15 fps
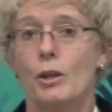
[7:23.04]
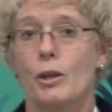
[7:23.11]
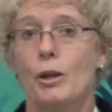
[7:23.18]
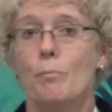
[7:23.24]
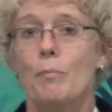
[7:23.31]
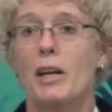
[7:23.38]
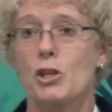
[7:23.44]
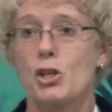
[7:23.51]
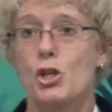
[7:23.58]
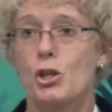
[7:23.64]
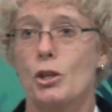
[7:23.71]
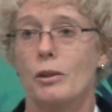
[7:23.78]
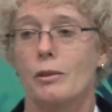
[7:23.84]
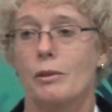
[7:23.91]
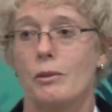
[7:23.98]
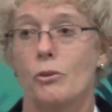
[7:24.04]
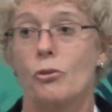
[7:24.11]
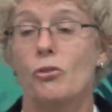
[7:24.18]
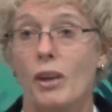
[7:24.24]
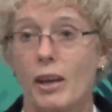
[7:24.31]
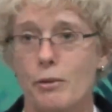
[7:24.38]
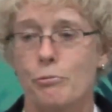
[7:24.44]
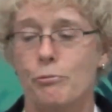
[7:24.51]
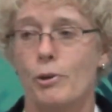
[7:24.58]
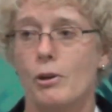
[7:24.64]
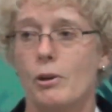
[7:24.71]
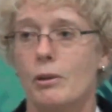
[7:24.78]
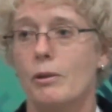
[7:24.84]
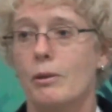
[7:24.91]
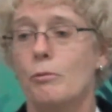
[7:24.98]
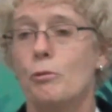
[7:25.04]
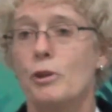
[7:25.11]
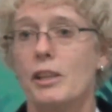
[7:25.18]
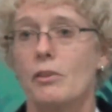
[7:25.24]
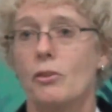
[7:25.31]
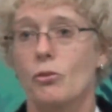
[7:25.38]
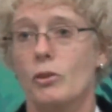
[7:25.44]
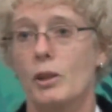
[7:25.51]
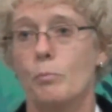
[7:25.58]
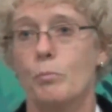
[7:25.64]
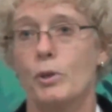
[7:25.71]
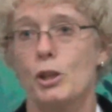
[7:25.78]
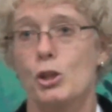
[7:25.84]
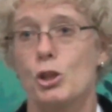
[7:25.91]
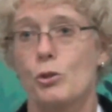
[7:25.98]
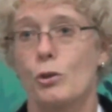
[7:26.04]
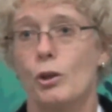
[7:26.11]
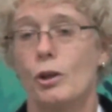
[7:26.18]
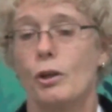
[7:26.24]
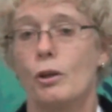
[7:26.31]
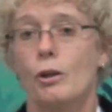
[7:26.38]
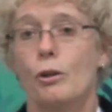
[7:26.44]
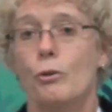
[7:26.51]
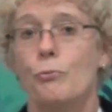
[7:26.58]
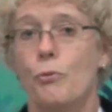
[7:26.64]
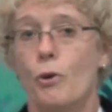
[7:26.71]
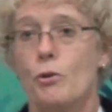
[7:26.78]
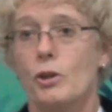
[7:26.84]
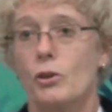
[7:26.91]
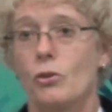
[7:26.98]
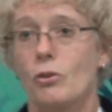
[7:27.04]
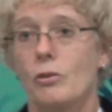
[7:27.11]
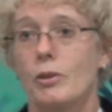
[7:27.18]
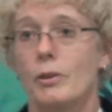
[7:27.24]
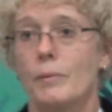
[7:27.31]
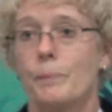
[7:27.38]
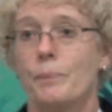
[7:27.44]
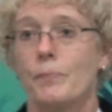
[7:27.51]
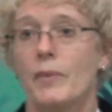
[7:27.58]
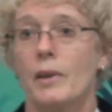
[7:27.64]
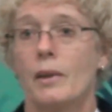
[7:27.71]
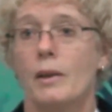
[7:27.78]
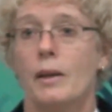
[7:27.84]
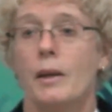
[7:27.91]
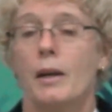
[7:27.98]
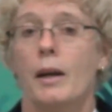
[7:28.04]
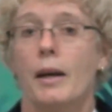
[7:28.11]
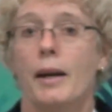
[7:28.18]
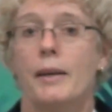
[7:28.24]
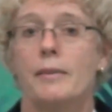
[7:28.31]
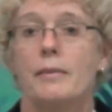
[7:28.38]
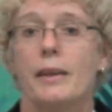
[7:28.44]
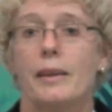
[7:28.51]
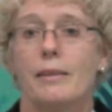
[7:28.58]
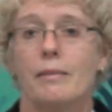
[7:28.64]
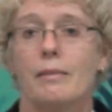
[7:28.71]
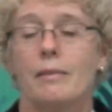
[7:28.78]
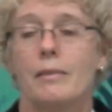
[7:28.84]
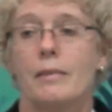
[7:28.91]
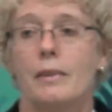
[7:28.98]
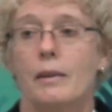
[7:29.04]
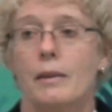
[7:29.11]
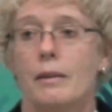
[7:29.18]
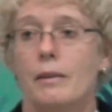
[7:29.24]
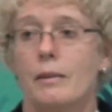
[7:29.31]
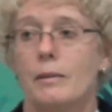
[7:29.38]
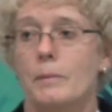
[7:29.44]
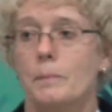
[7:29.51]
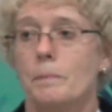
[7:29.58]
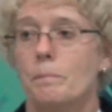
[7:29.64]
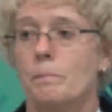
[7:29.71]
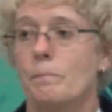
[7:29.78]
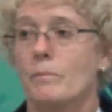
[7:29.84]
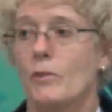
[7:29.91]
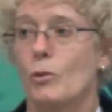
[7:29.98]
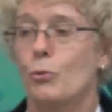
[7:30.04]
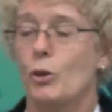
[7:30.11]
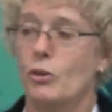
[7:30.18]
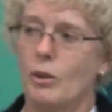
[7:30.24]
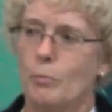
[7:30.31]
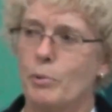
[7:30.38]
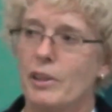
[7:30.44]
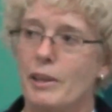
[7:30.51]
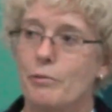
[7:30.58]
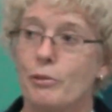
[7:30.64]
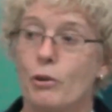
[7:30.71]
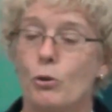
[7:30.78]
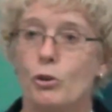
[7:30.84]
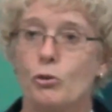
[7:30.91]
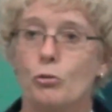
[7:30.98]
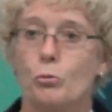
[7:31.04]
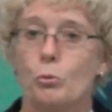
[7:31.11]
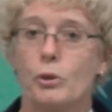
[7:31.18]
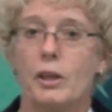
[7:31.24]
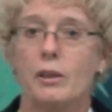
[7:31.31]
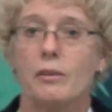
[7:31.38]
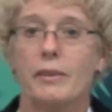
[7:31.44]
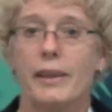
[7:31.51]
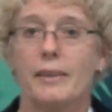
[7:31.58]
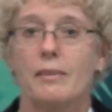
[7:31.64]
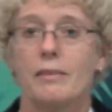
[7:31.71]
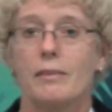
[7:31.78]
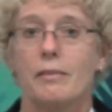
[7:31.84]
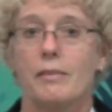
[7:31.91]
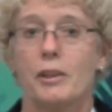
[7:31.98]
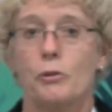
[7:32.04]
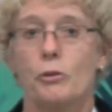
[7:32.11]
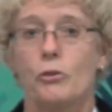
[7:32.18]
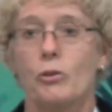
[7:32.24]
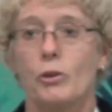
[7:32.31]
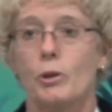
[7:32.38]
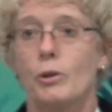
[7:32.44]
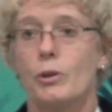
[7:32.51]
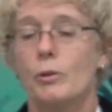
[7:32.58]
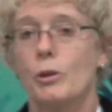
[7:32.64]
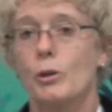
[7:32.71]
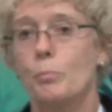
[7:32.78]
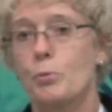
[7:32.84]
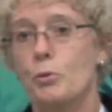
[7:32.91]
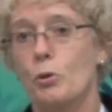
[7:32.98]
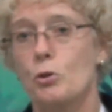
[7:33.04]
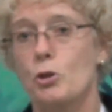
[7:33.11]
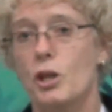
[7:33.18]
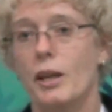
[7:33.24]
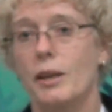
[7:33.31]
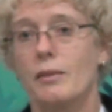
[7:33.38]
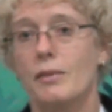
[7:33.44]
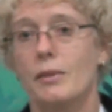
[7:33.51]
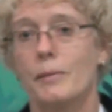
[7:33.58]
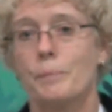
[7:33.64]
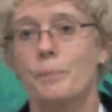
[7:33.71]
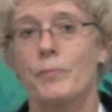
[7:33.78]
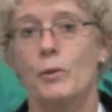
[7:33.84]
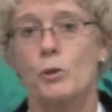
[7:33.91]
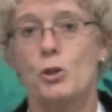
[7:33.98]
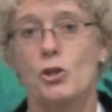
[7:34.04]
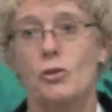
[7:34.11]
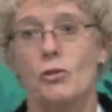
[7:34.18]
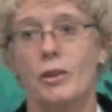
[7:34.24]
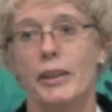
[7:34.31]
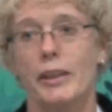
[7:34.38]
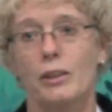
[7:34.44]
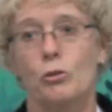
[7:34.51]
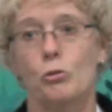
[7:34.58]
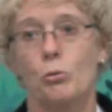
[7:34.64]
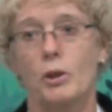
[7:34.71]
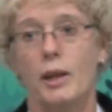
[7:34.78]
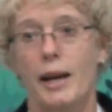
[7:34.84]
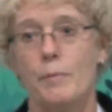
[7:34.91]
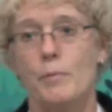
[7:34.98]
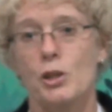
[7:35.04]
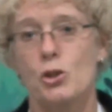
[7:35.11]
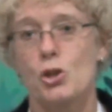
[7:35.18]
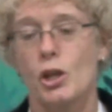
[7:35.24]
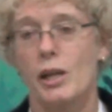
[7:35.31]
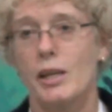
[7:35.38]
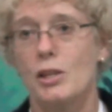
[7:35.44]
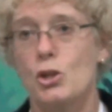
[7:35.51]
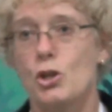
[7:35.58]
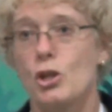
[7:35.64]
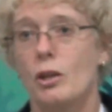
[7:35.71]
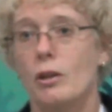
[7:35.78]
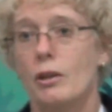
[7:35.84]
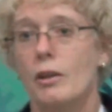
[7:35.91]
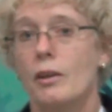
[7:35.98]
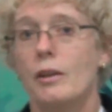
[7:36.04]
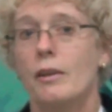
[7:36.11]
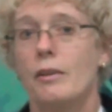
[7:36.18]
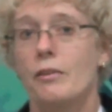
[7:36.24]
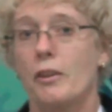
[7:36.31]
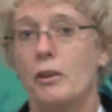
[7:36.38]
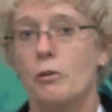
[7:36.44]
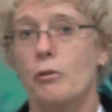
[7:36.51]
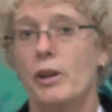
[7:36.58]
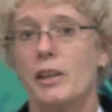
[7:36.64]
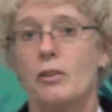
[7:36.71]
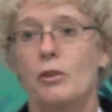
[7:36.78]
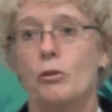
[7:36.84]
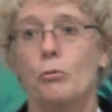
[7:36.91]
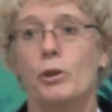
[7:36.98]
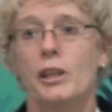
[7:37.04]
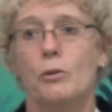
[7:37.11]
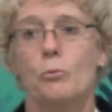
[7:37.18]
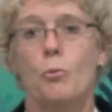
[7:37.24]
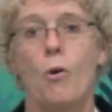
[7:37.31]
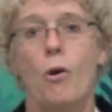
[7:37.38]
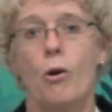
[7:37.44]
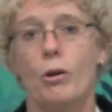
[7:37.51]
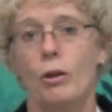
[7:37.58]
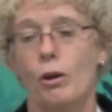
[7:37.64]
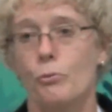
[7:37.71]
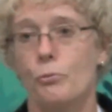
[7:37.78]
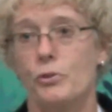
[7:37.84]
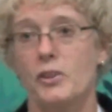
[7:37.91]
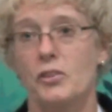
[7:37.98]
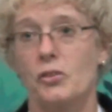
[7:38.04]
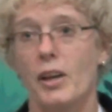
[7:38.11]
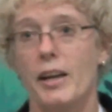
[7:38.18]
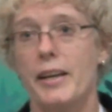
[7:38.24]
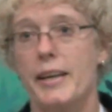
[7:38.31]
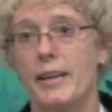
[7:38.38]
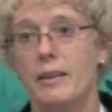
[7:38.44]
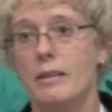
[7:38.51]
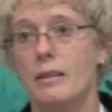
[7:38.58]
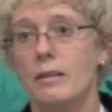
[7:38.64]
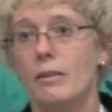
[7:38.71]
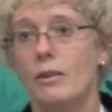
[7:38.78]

a much safer, re-established forest. And then, for example, FAO is doing that. There is a project which is linked to climate change, the Great Green Wall of the Sahel,